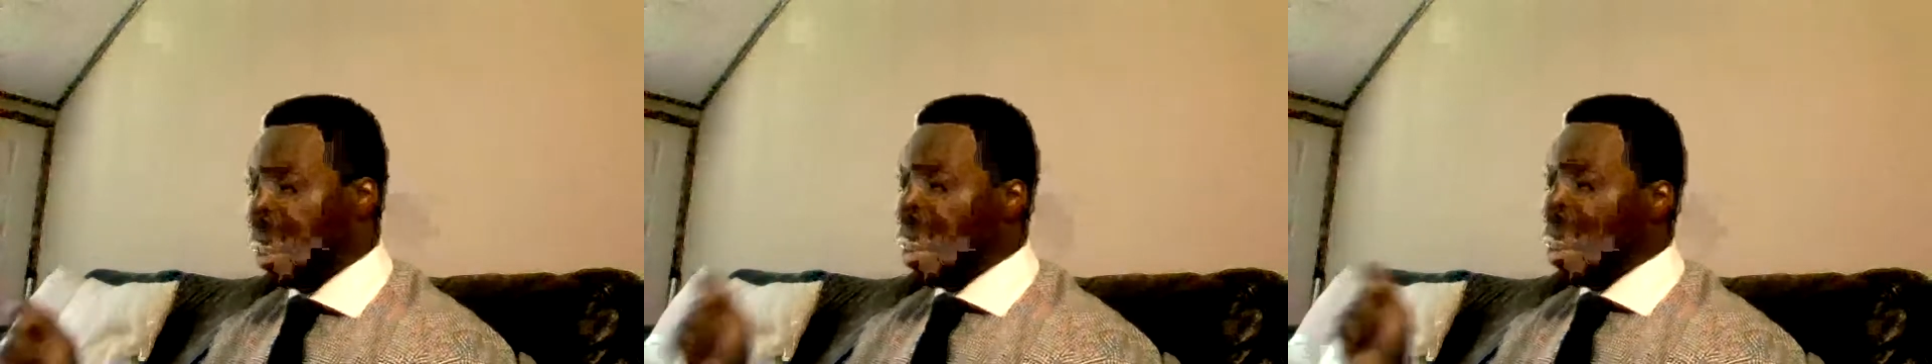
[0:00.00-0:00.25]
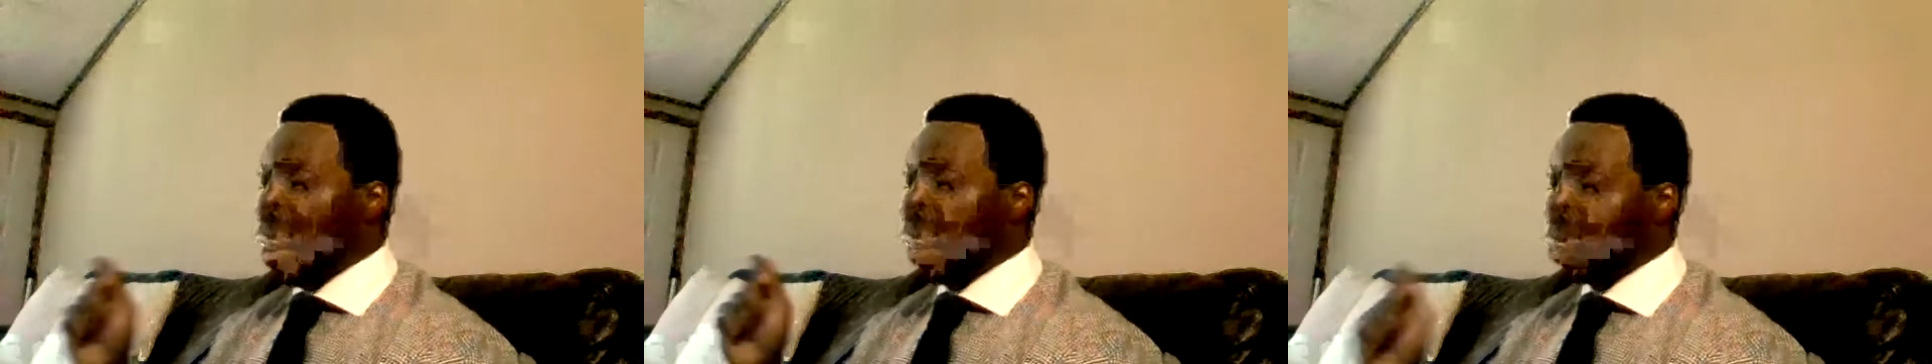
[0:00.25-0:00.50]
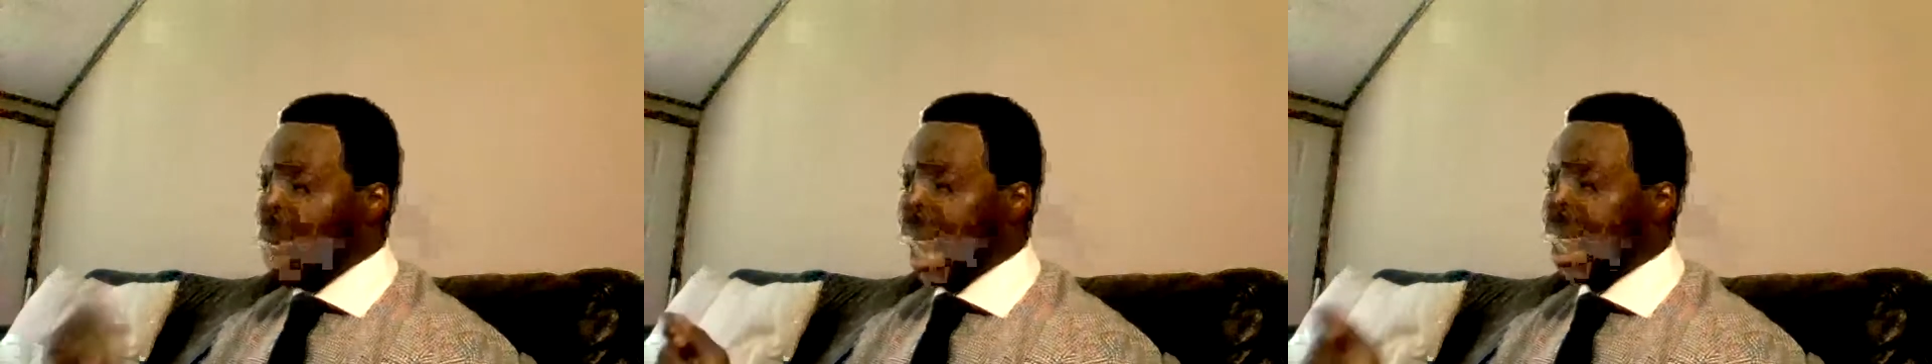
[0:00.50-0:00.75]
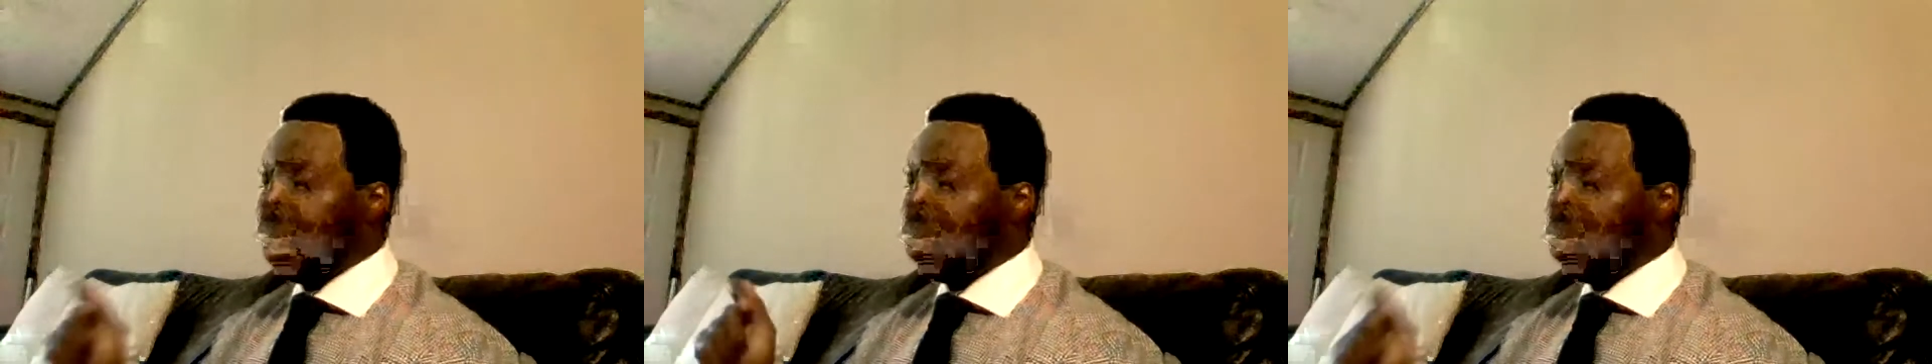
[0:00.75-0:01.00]
of Right
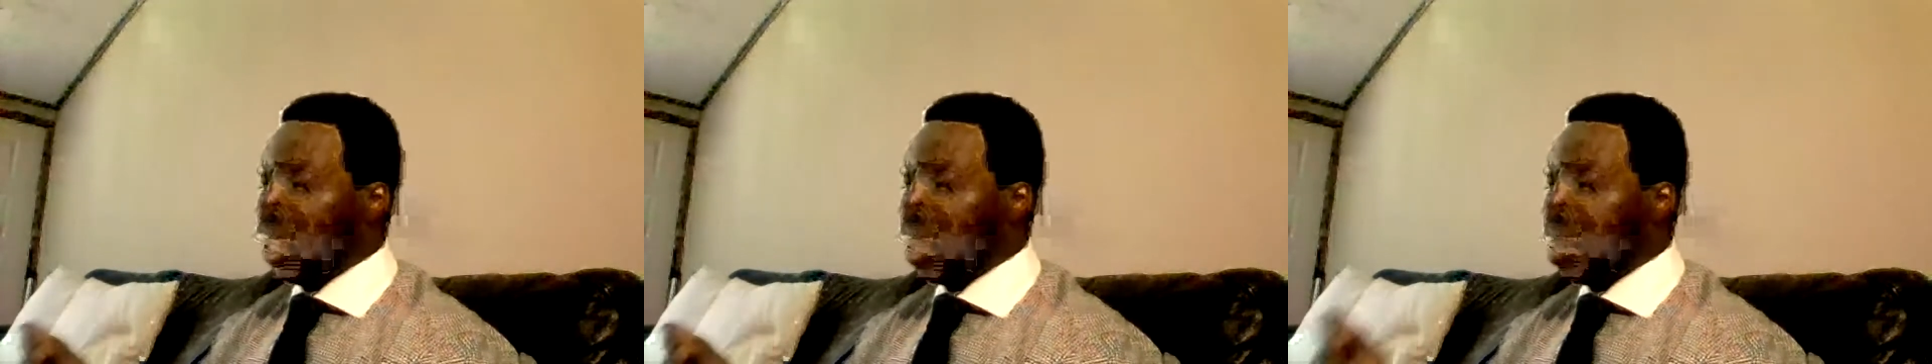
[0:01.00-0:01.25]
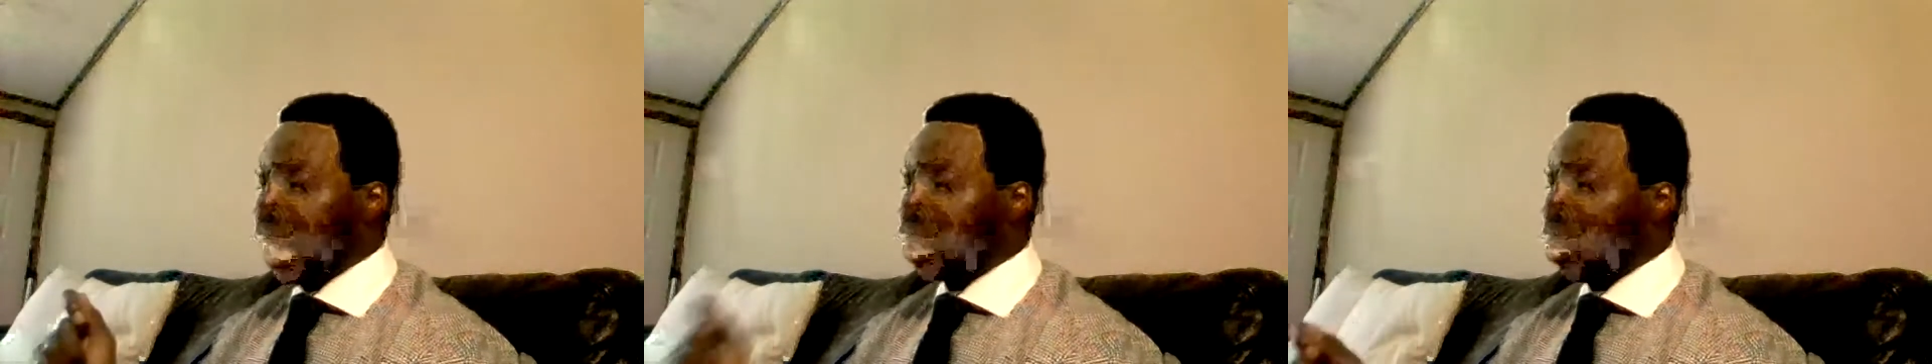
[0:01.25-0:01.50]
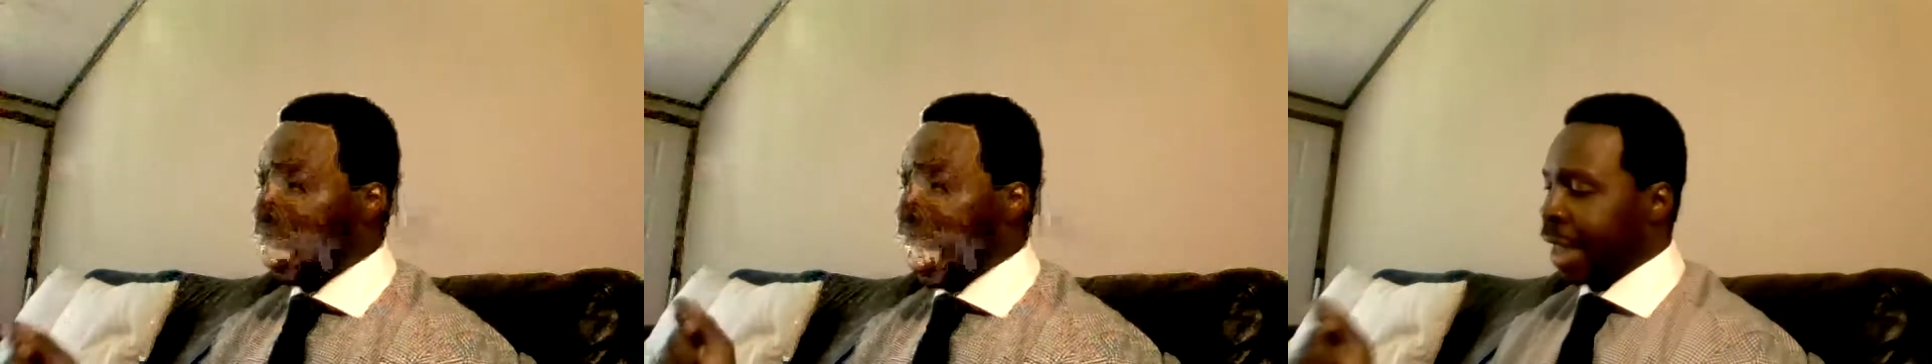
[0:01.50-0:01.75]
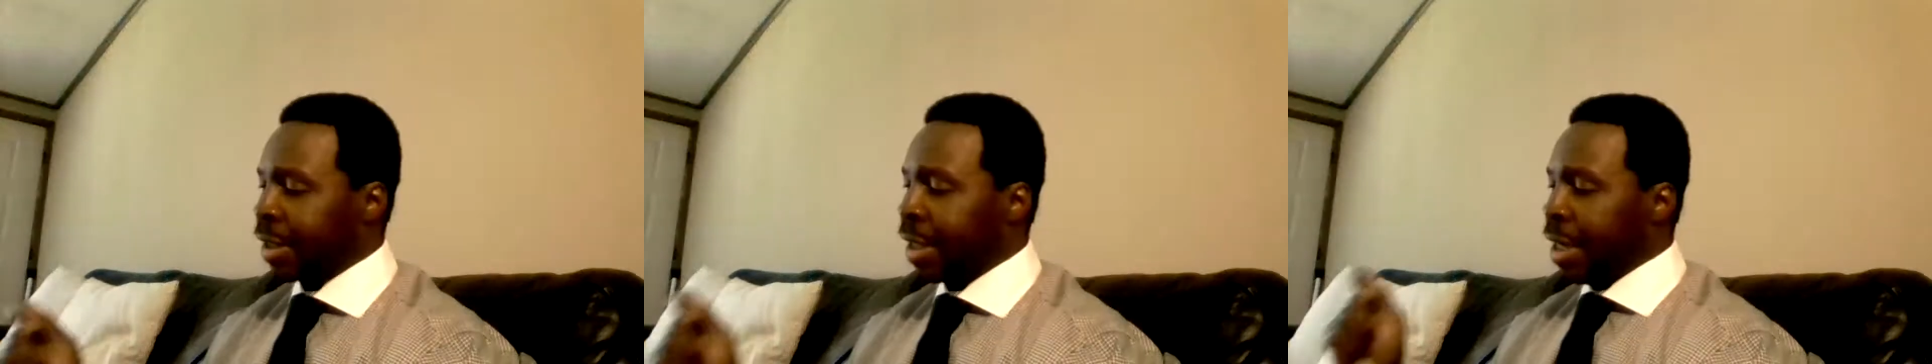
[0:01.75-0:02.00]
and Freedom as well
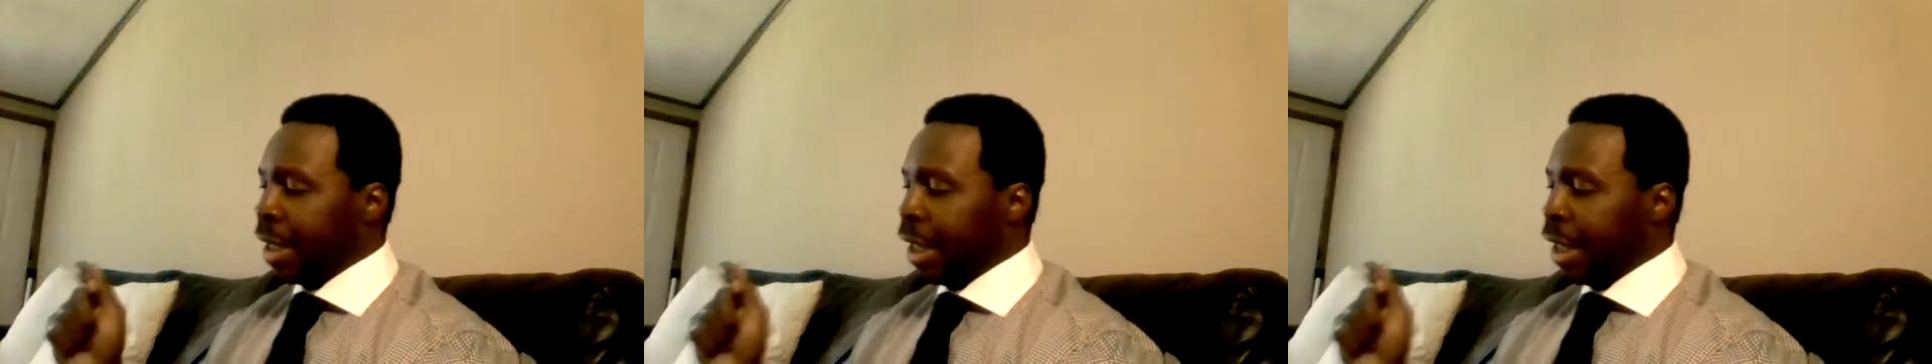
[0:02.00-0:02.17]
as